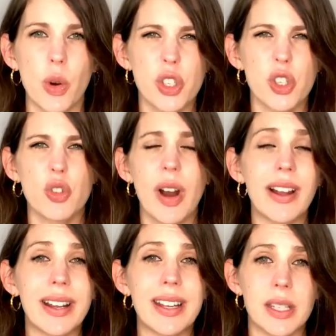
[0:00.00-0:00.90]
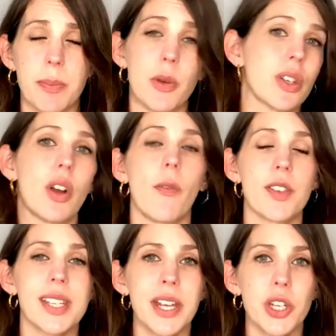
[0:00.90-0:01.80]
Or struggling to build a
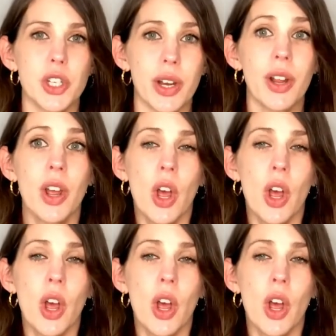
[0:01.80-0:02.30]
conversation,